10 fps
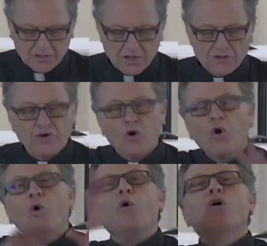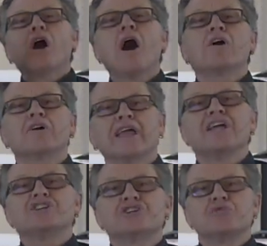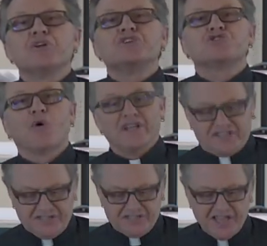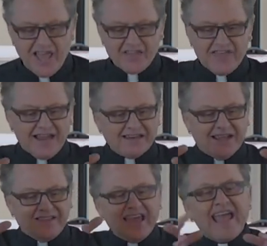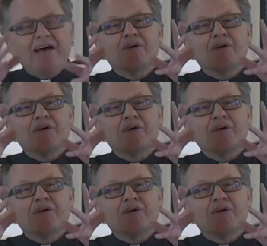the whole congregation rejoices that they have,